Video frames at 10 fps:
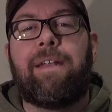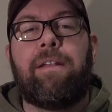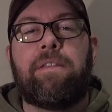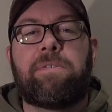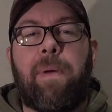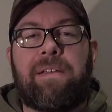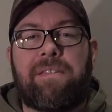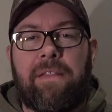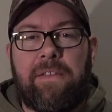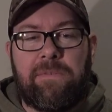into the specs
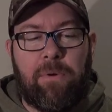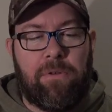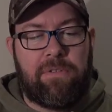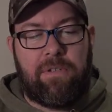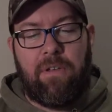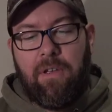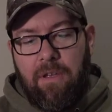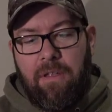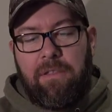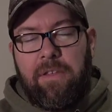on these boots.
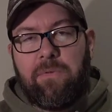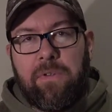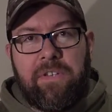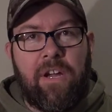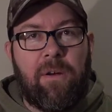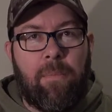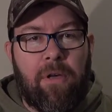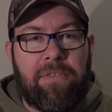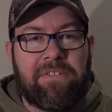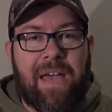These ones here are
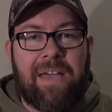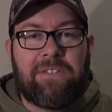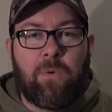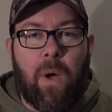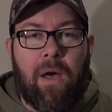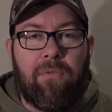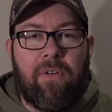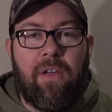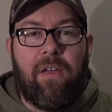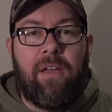both a size 12,
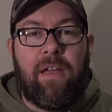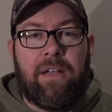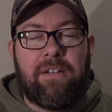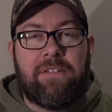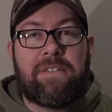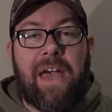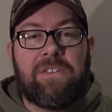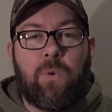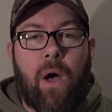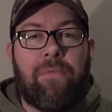and in the size
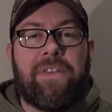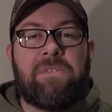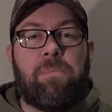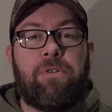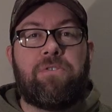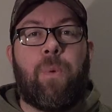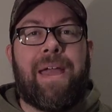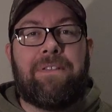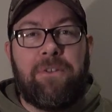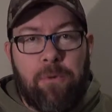12, these boots weigh
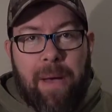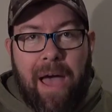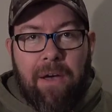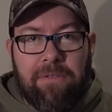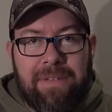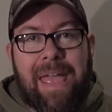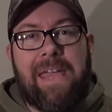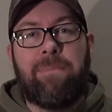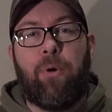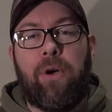2 pounds,
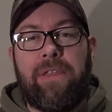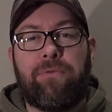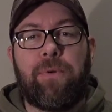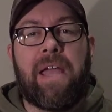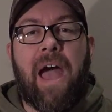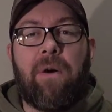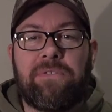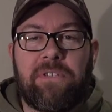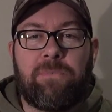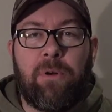8.3
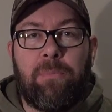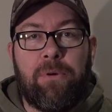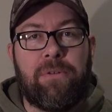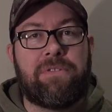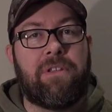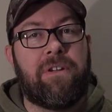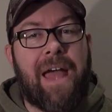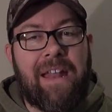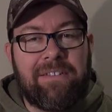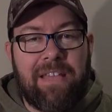ounces per boot, so they're
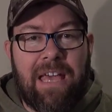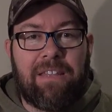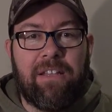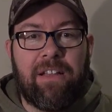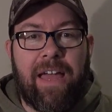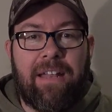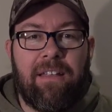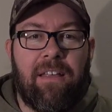not exactly light.